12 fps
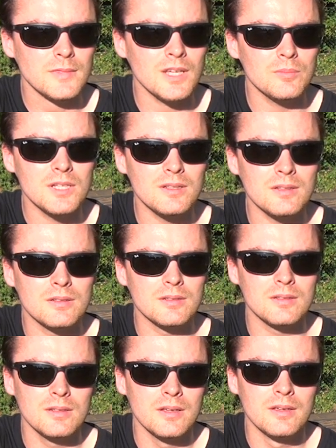I mean,
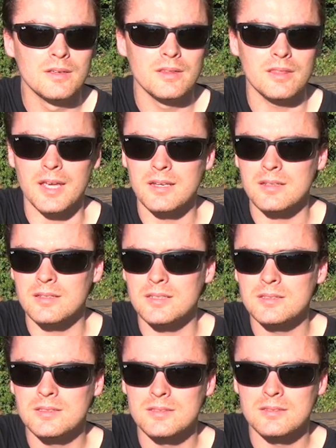that
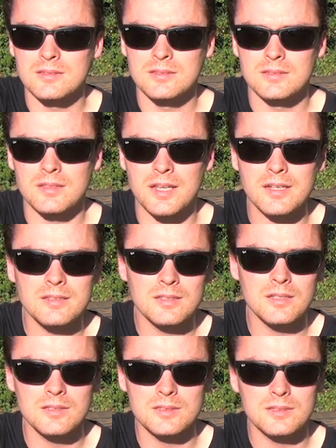is his